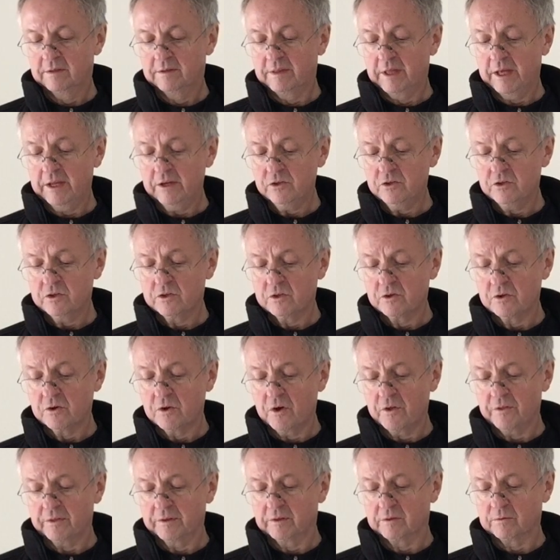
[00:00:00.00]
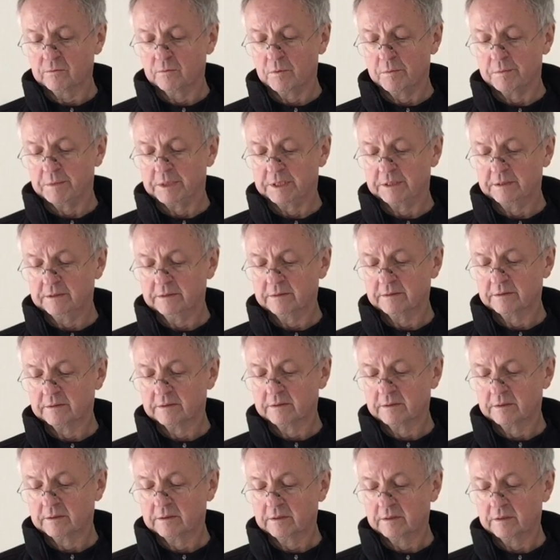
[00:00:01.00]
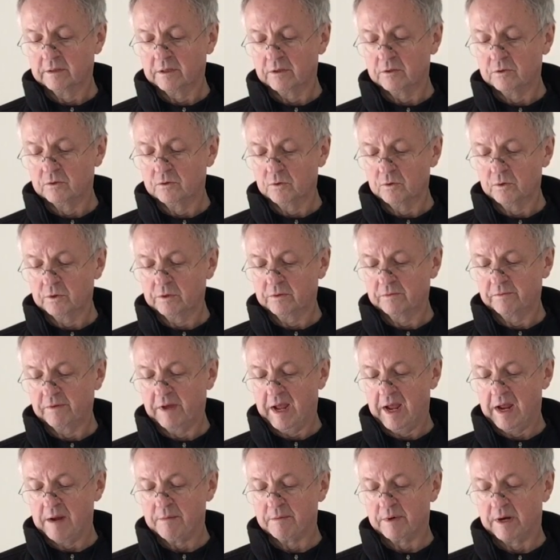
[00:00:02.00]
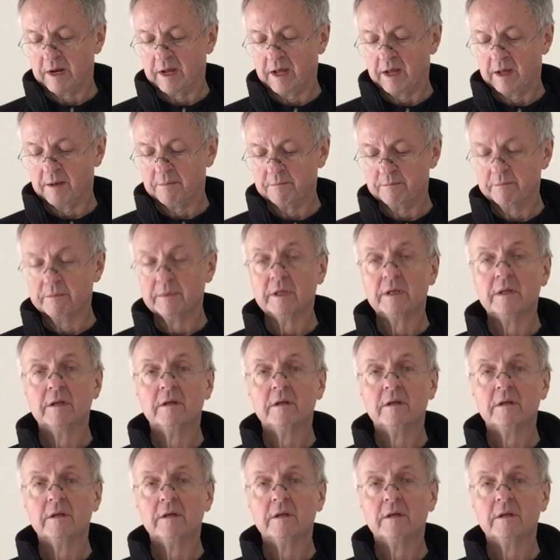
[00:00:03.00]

Then should not this woman, a daughter of Abraham,